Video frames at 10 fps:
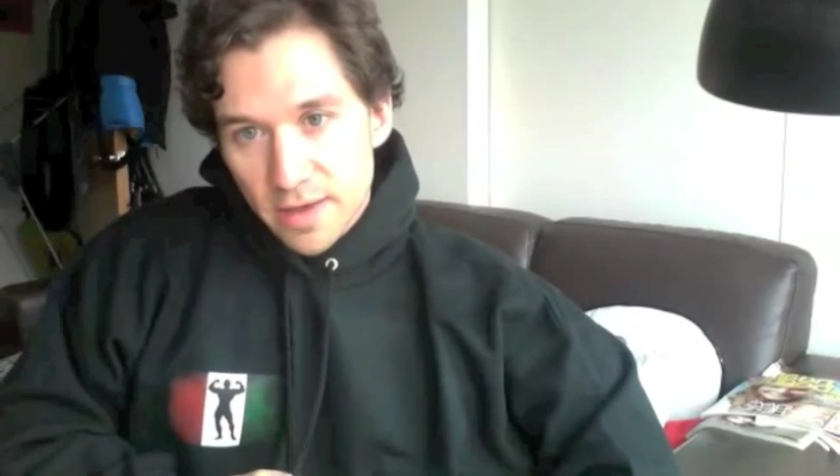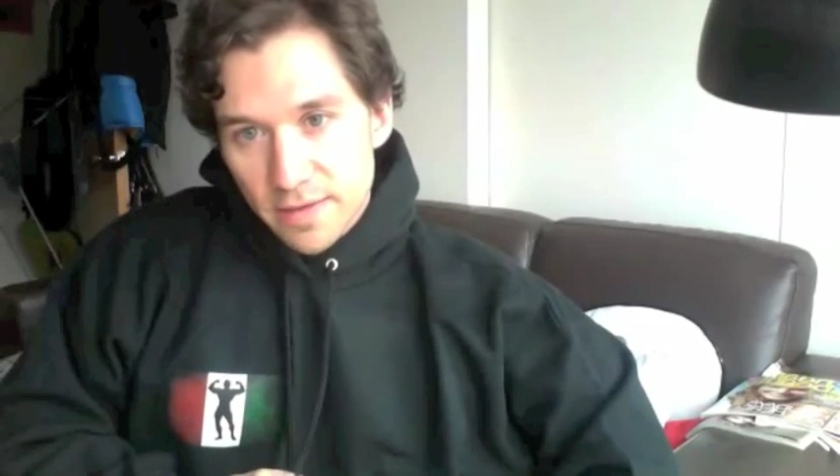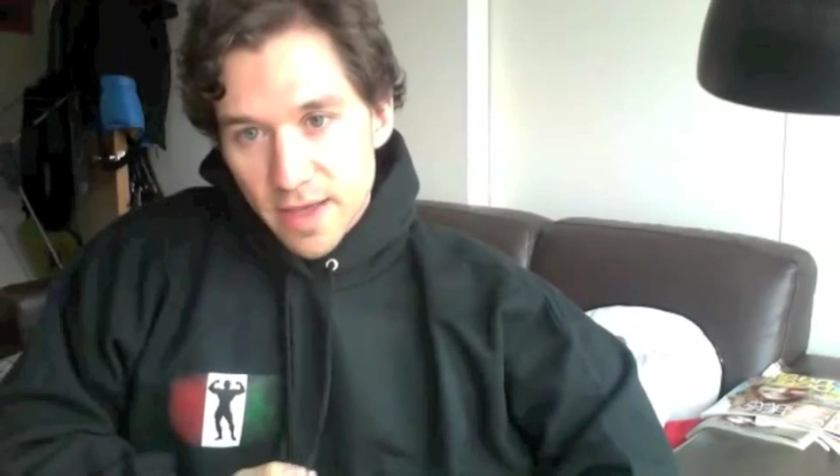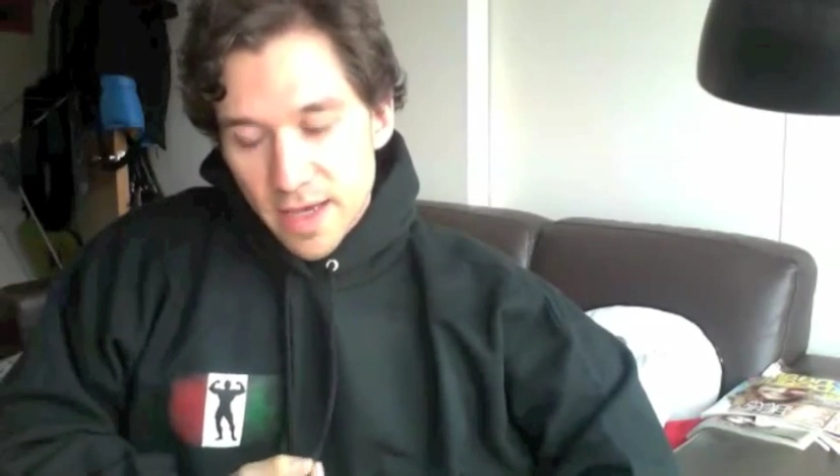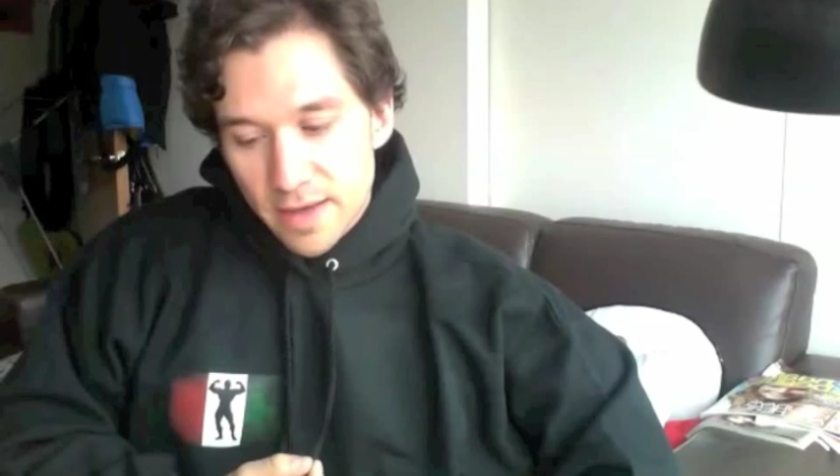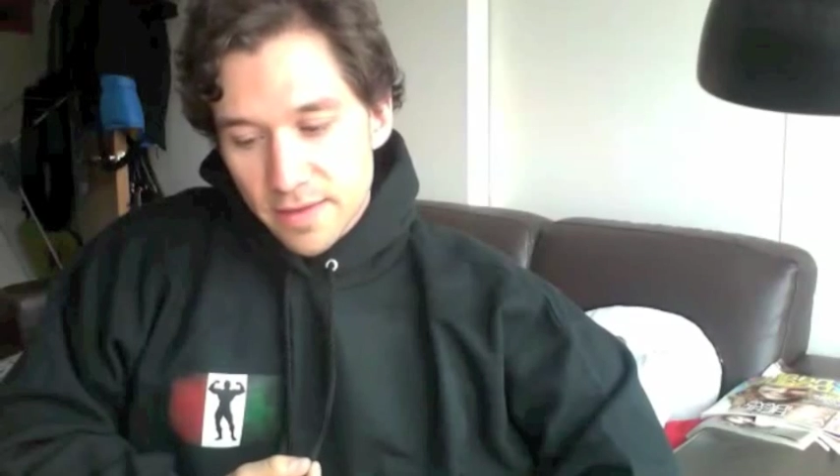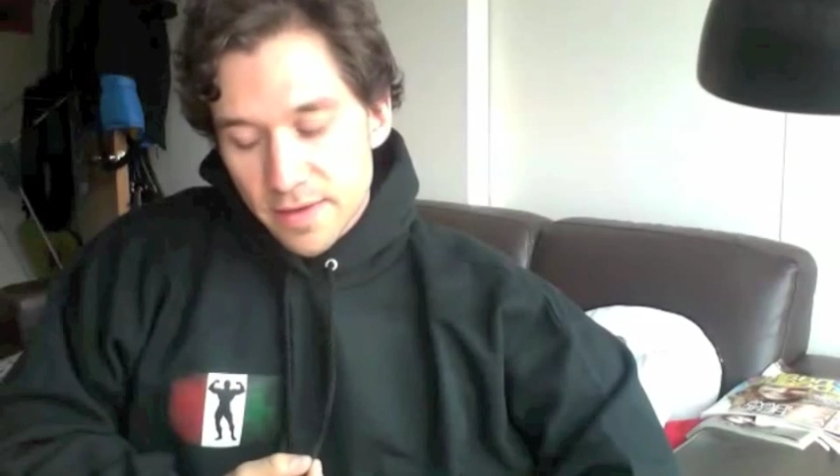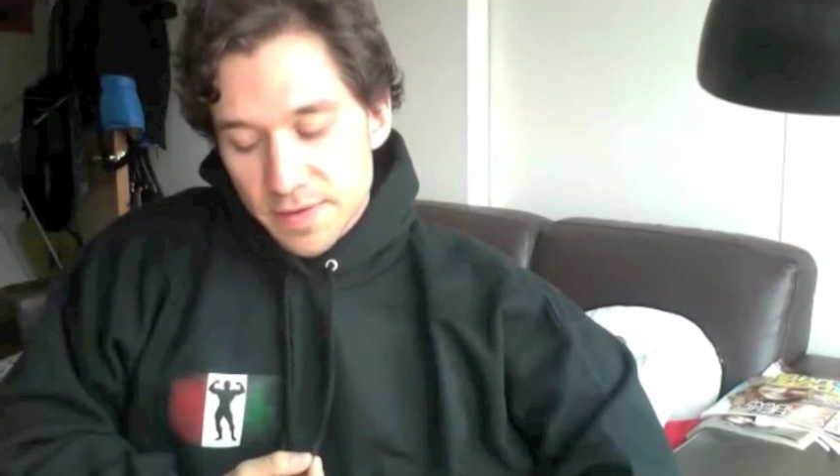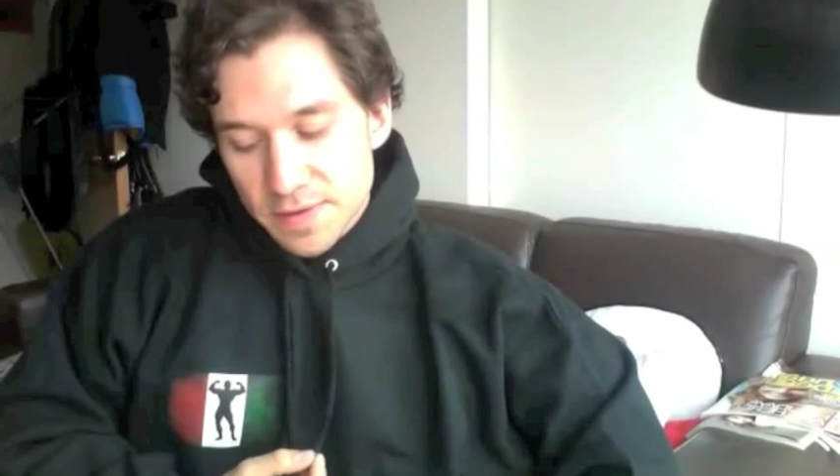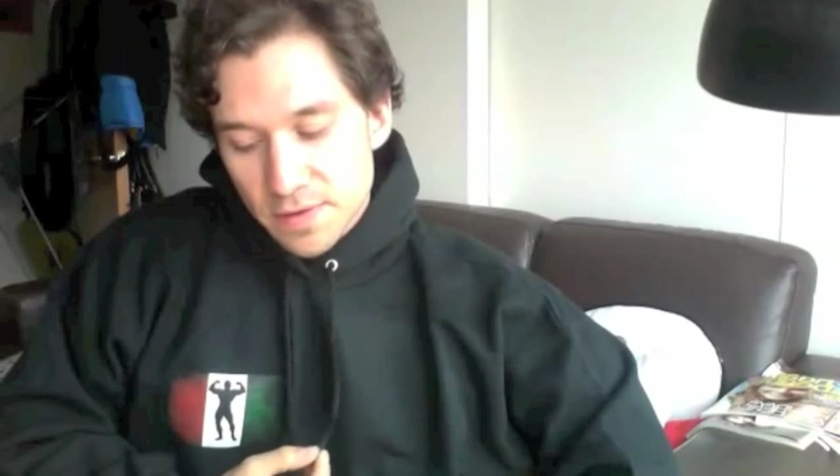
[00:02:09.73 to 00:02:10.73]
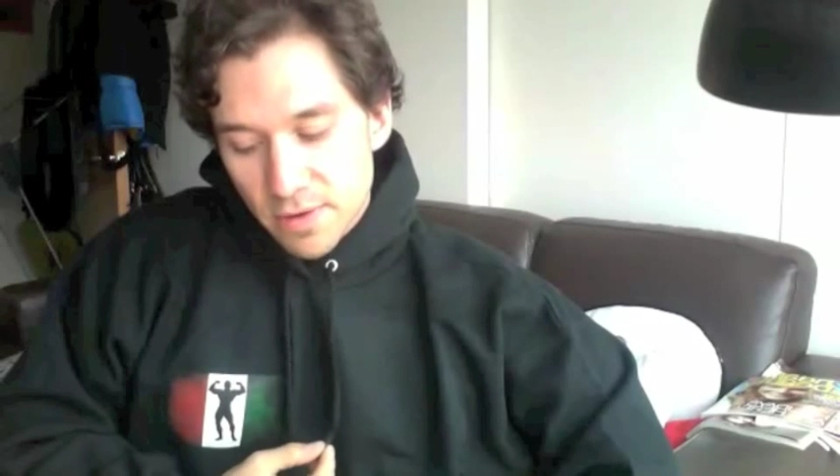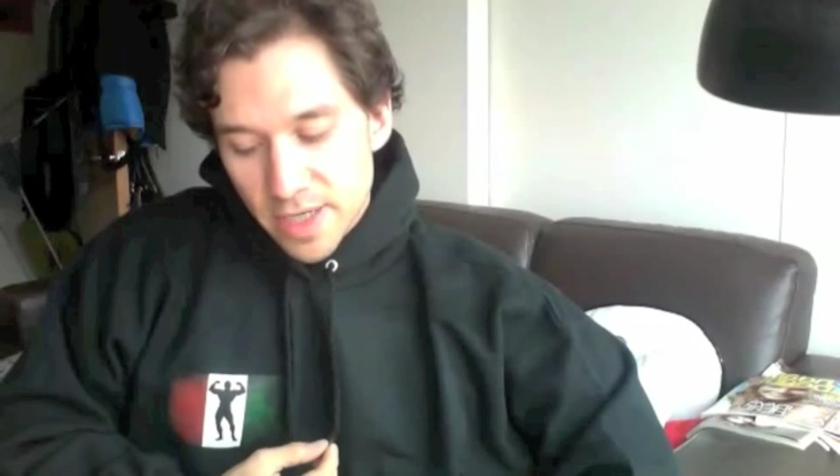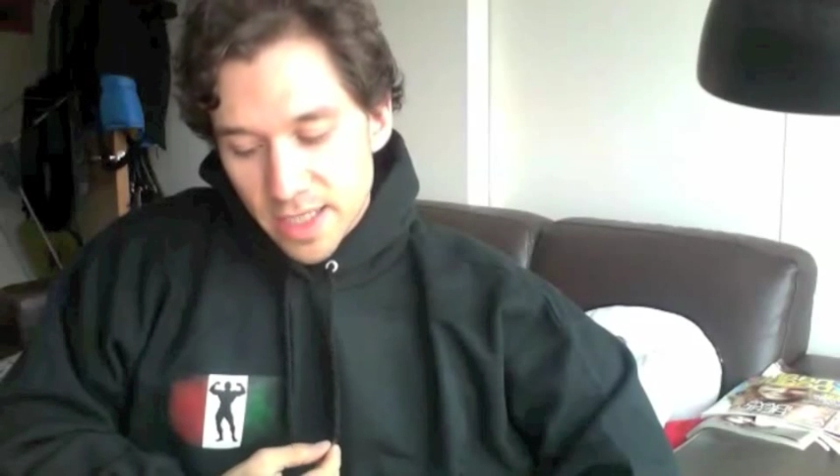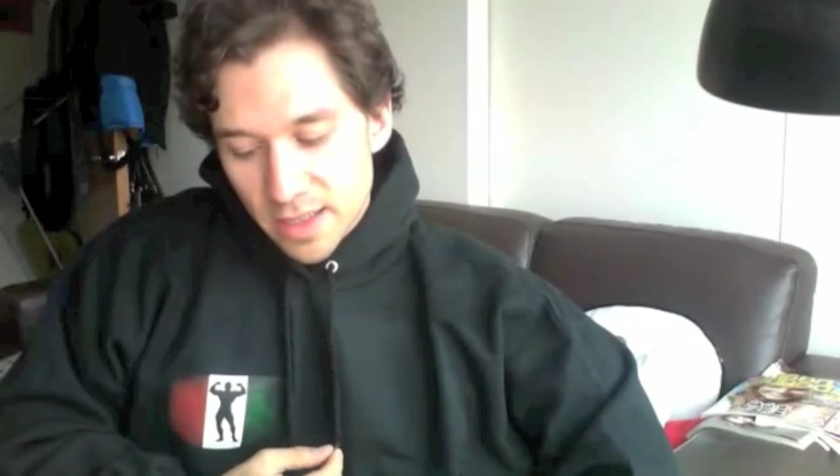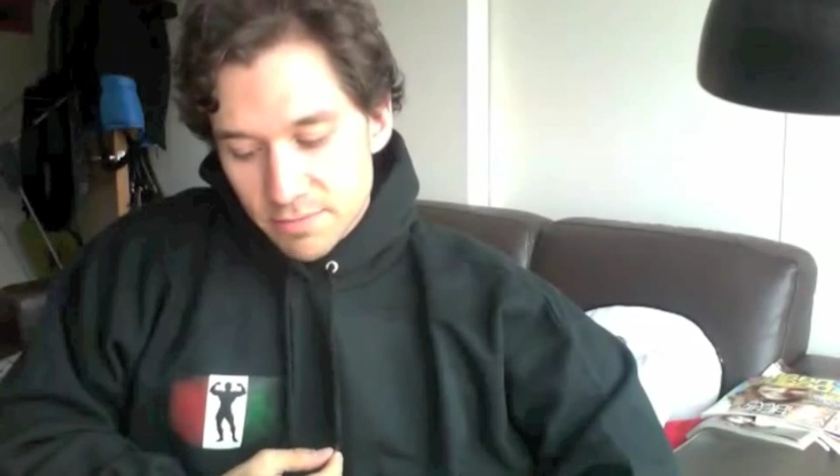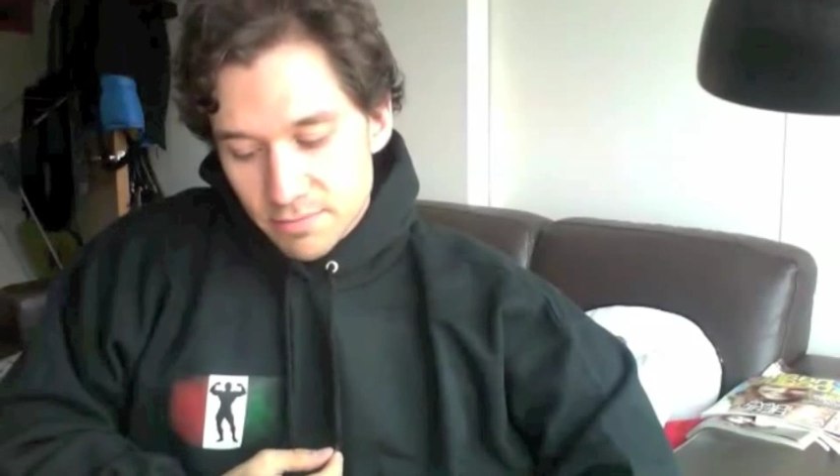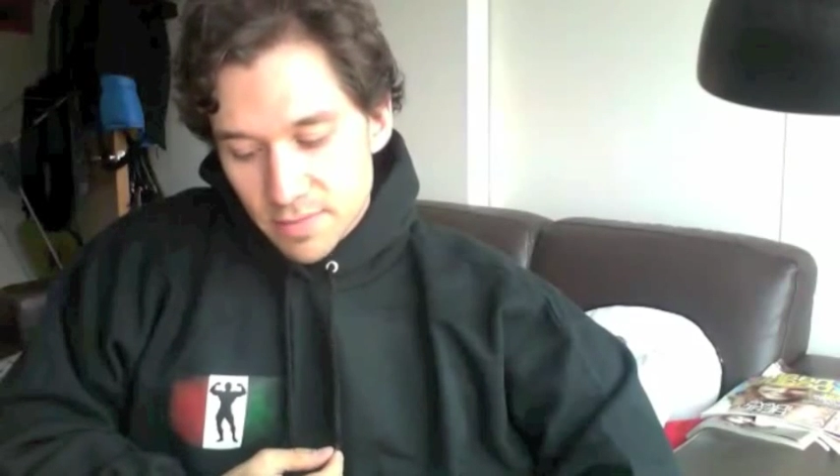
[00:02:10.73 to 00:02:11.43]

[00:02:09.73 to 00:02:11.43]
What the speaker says: that there's no any